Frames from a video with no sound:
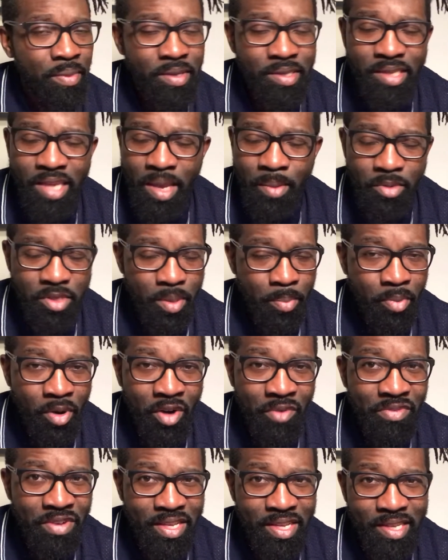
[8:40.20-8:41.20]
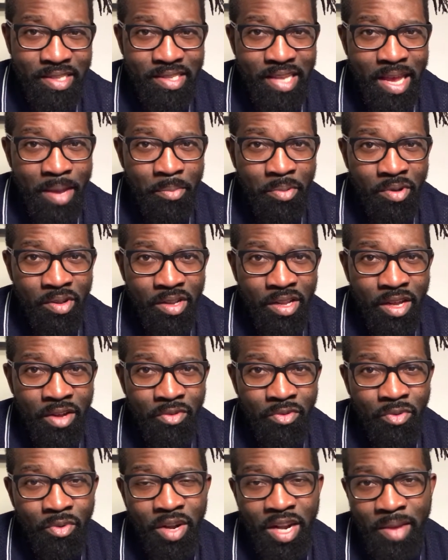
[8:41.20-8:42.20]
This game was a perfect example
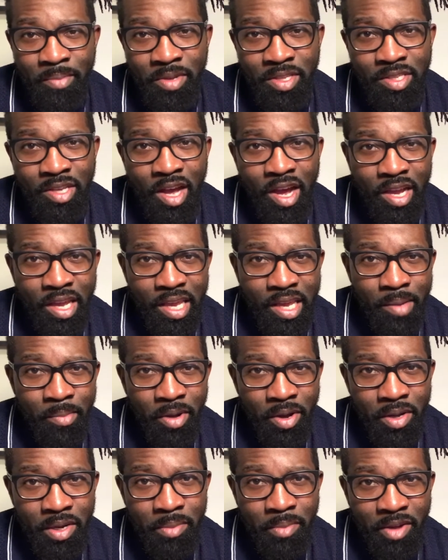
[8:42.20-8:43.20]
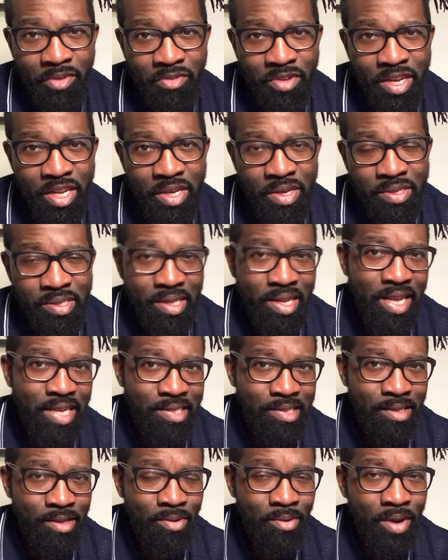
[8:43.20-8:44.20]
of what I've been talking about in my videos the
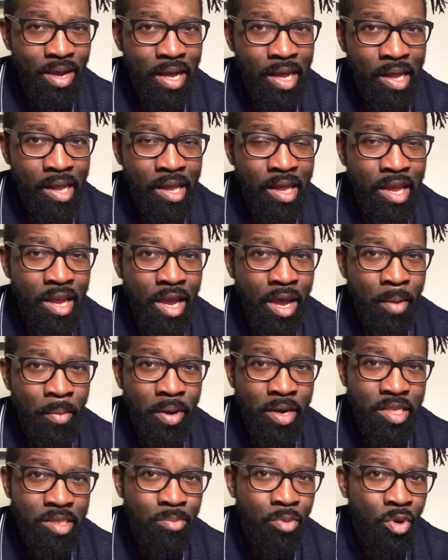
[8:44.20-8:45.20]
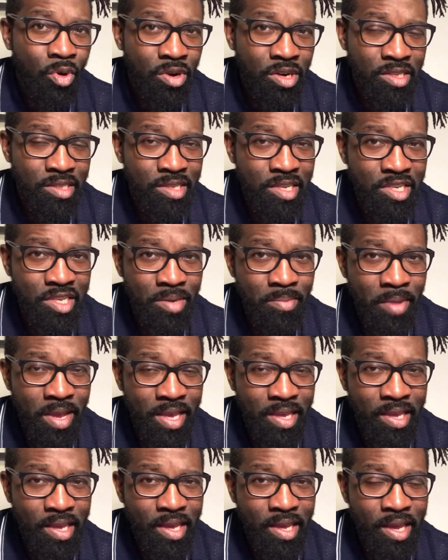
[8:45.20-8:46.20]
last little while, about his poor decision
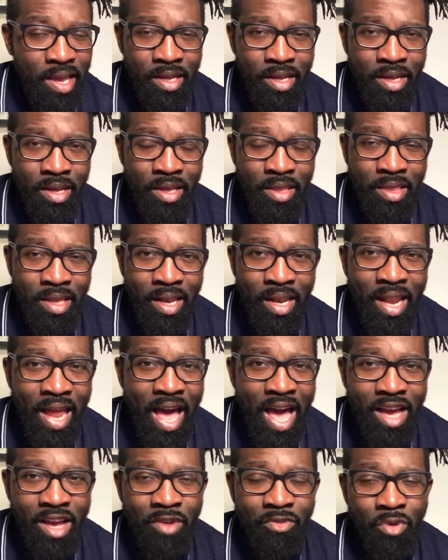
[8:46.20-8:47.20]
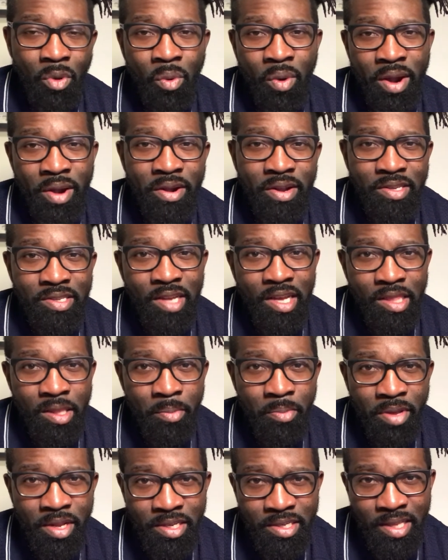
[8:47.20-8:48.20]
making, the lack of awareness on the
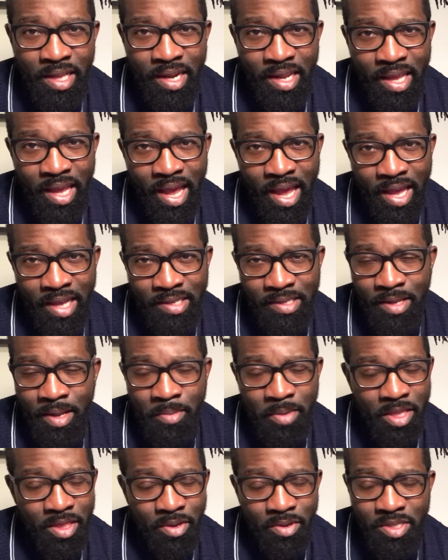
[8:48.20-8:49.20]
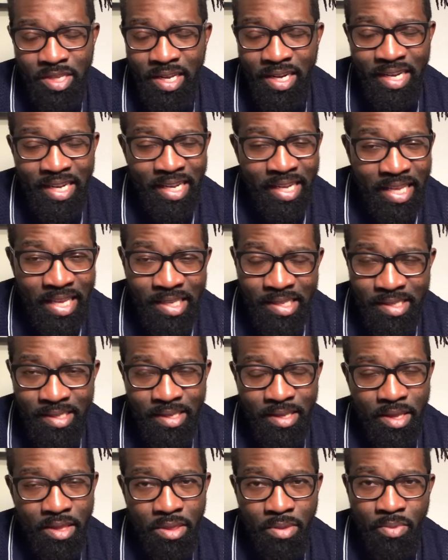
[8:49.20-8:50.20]
pitch that he has. I mean, there's at
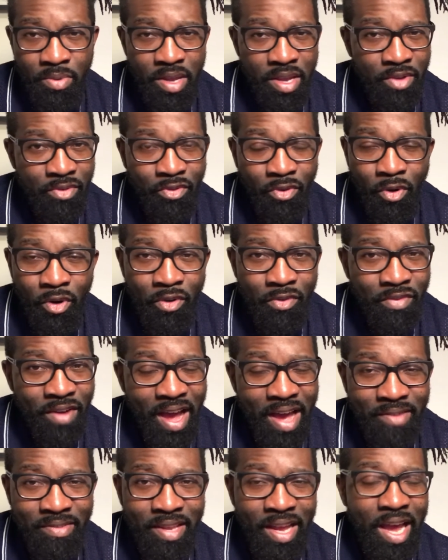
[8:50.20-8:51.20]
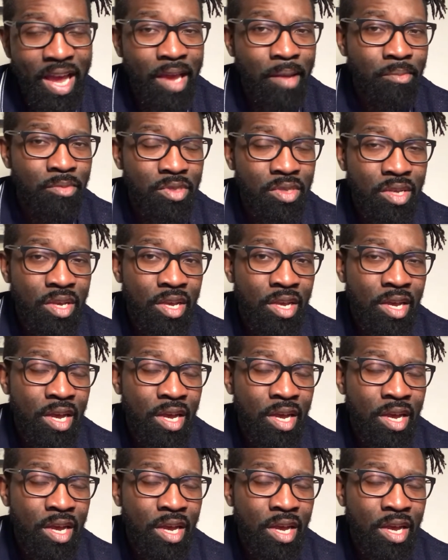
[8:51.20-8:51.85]
least 3, 4, 5 times